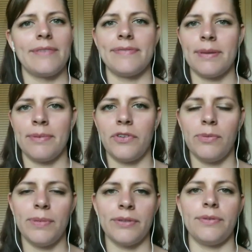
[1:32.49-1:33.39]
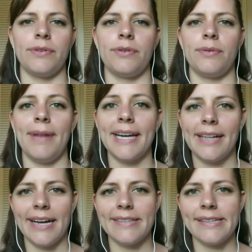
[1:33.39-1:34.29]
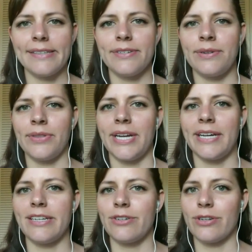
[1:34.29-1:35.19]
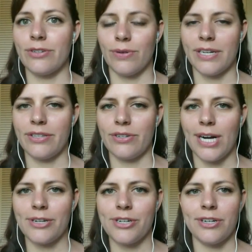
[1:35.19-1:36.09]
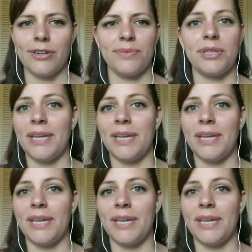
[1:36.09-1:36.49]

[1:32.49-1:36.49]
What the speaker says: If some of you have been through my classes, you know that I teach a story structure.